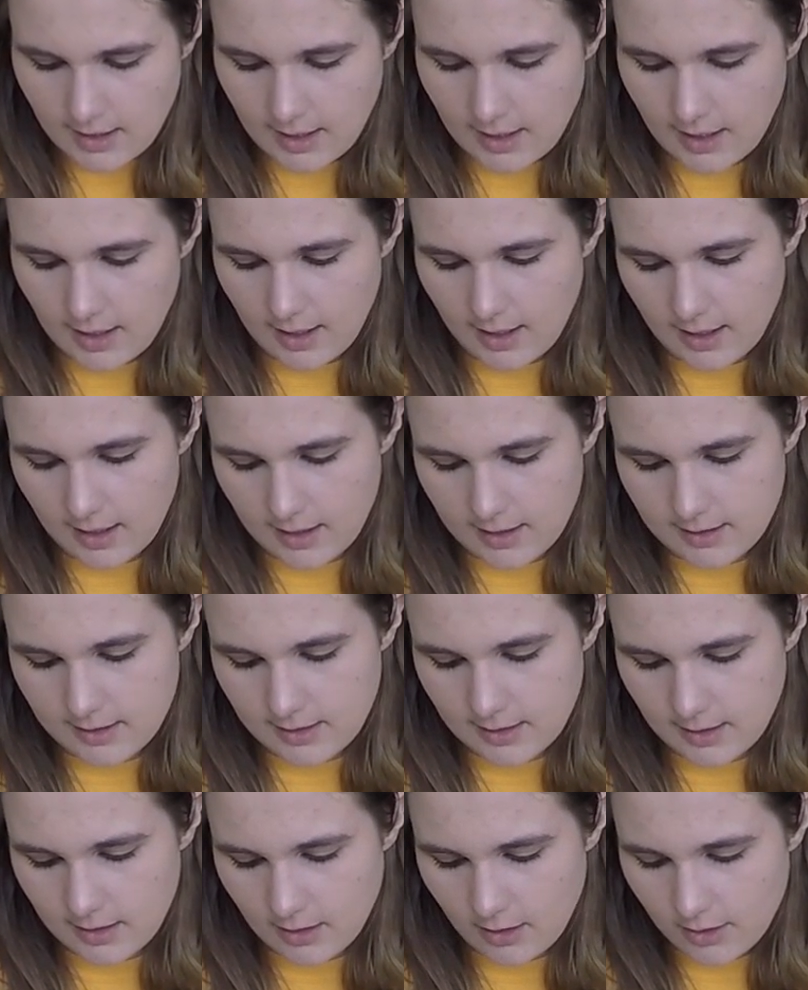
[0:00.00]

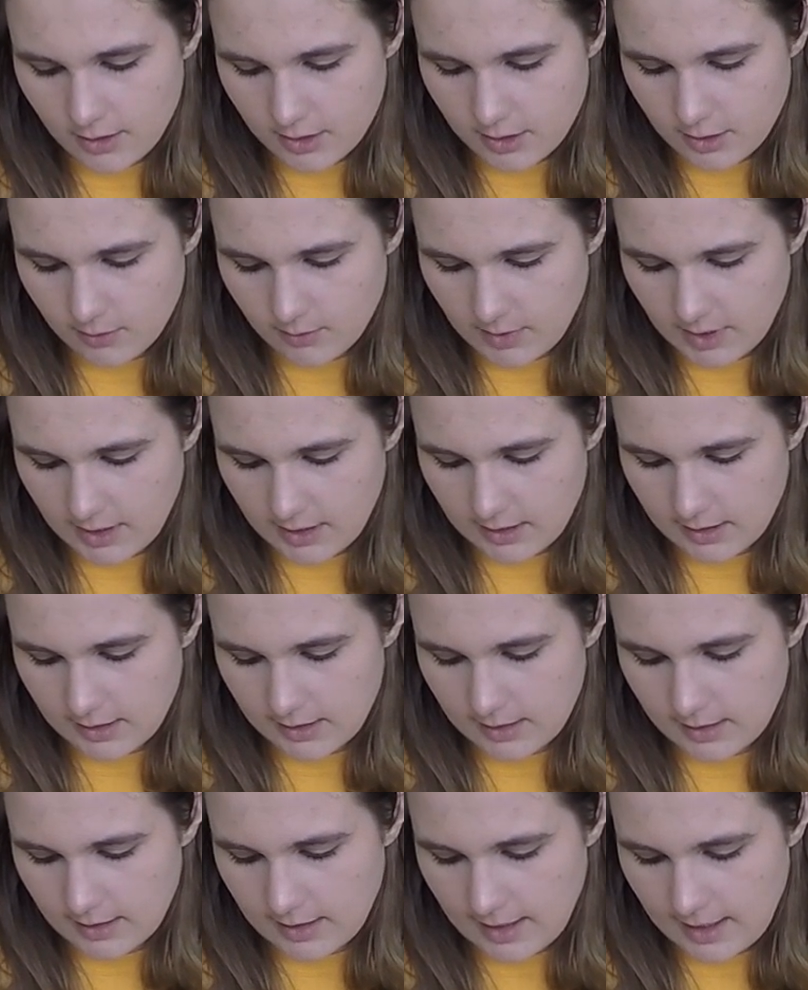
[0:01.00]
And it also
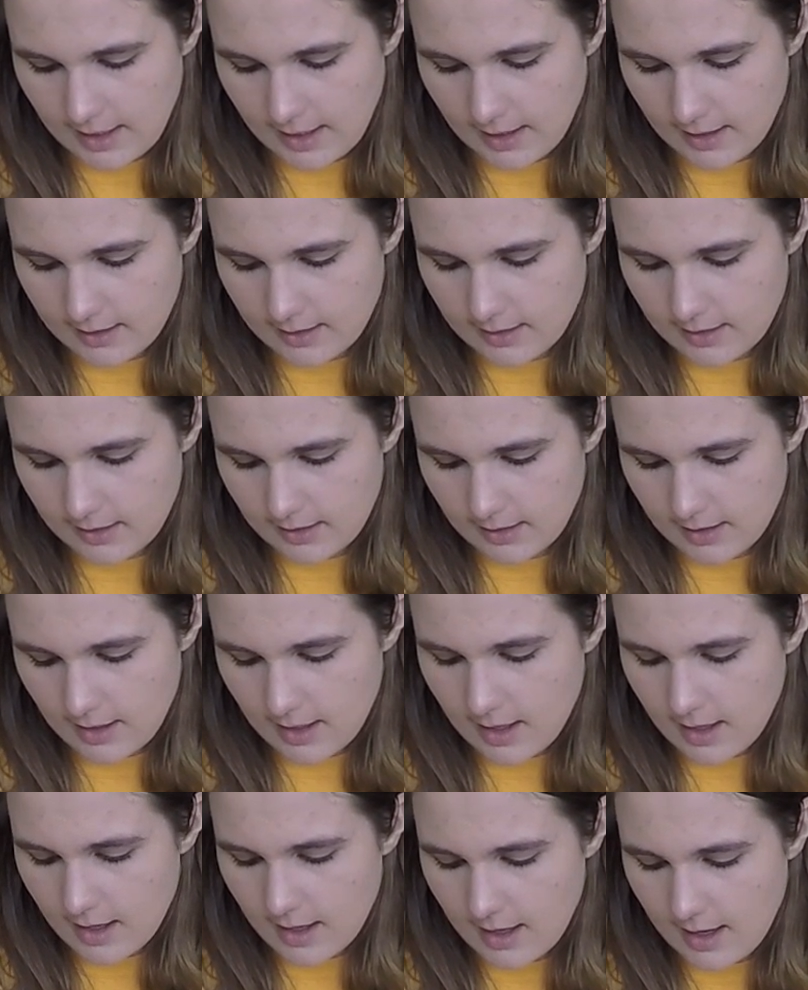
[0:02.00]
means that
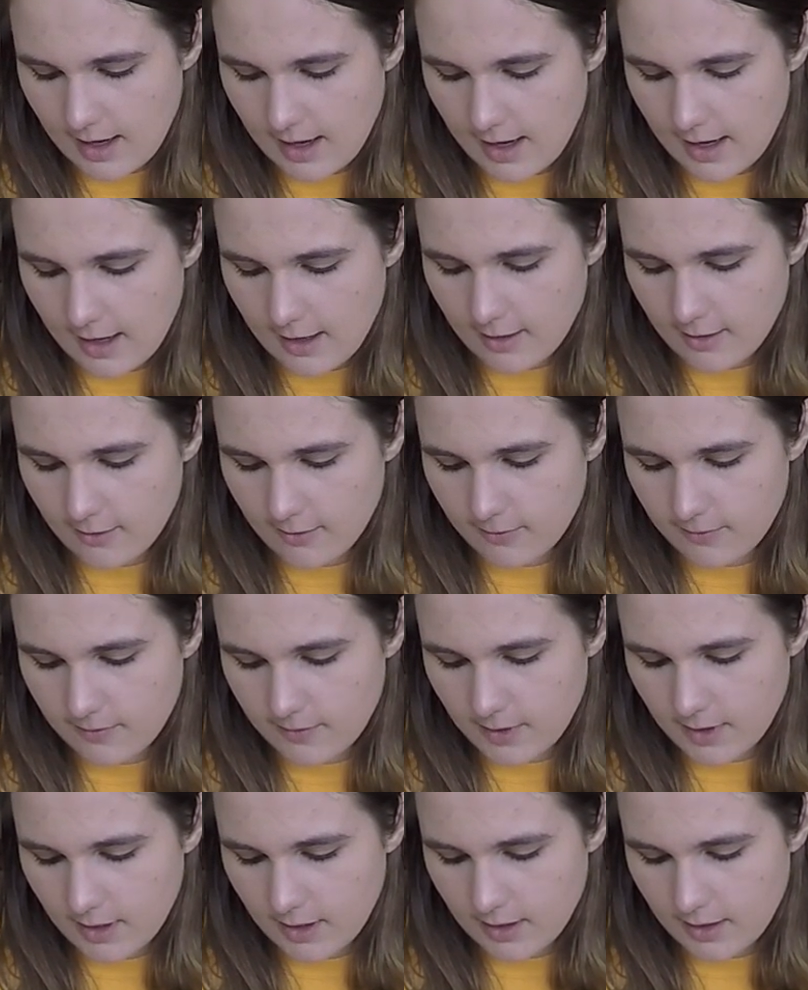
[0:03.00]
I have
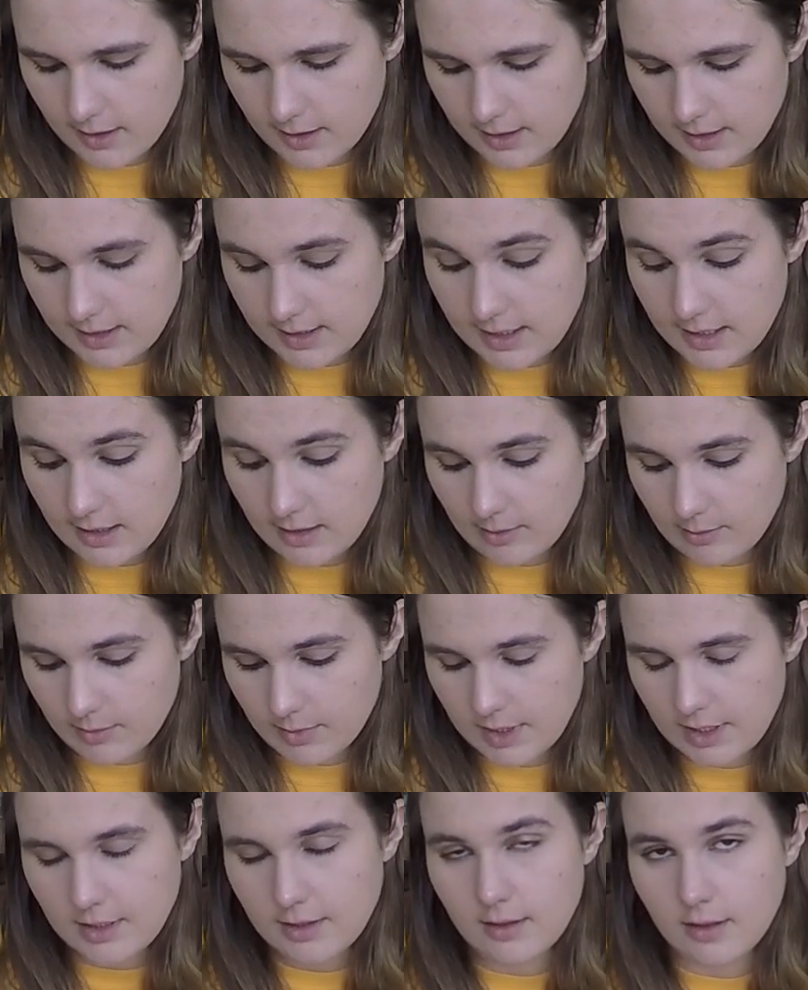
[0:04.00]

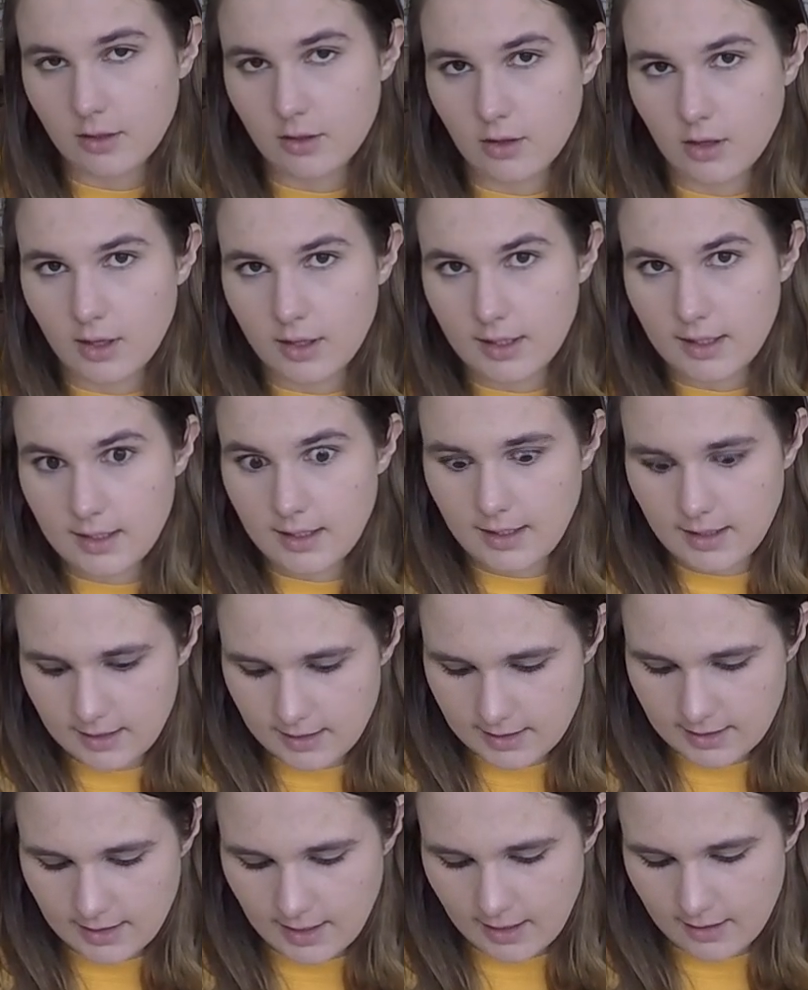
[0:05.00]
seams that are on the
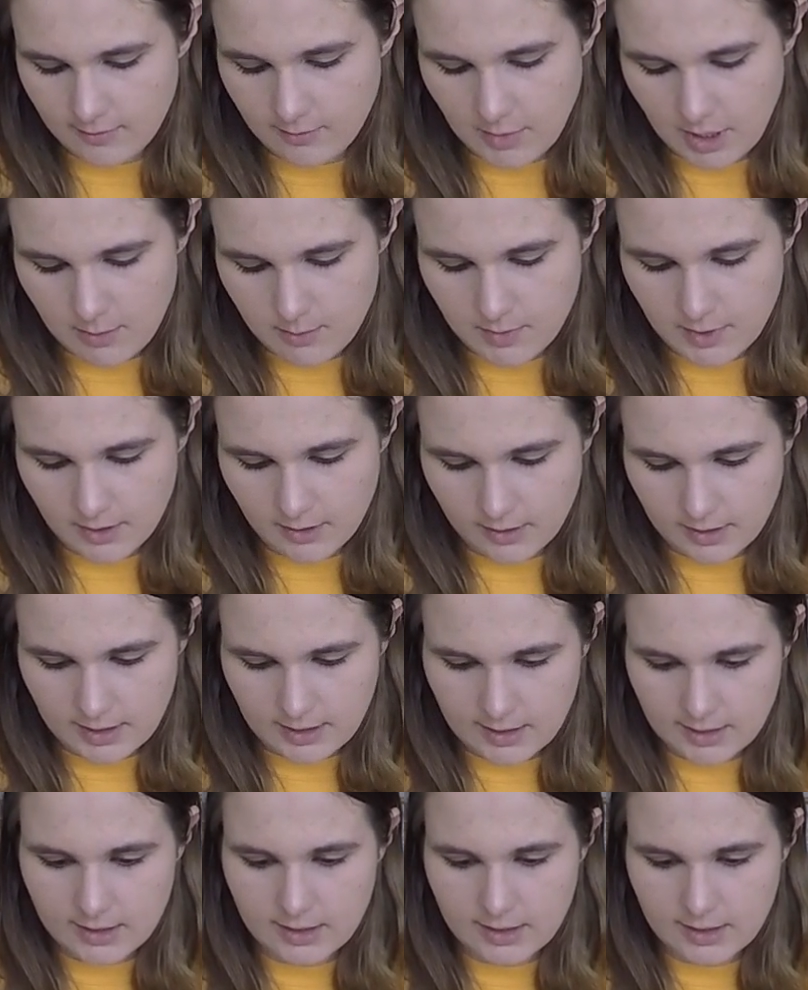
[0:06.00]
inside of my building.